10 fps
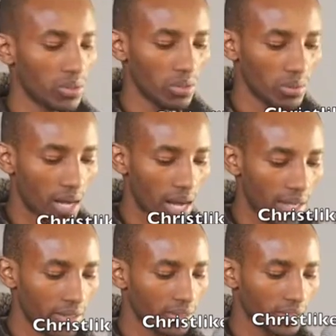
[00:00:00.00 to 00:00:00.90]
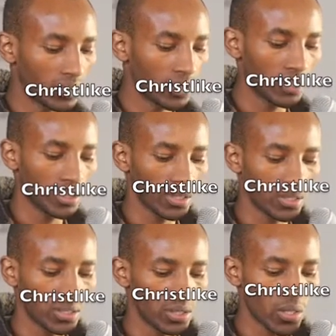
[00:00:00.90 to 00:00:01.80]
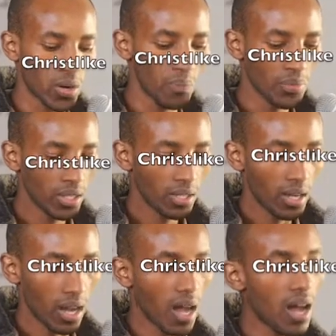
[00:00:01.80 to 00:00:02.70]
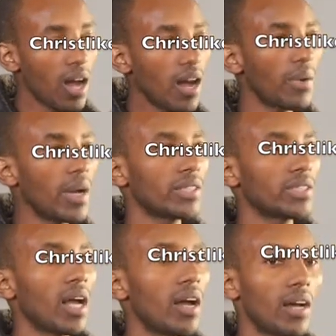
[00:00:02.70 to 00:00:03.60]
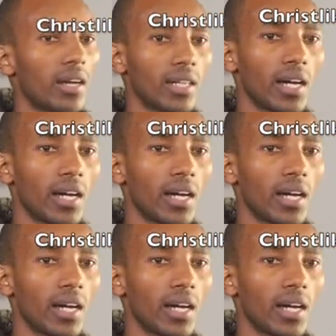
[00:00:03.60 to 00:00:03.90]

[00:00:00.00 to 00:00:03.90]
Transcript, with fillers: by choosing your partner. There we shall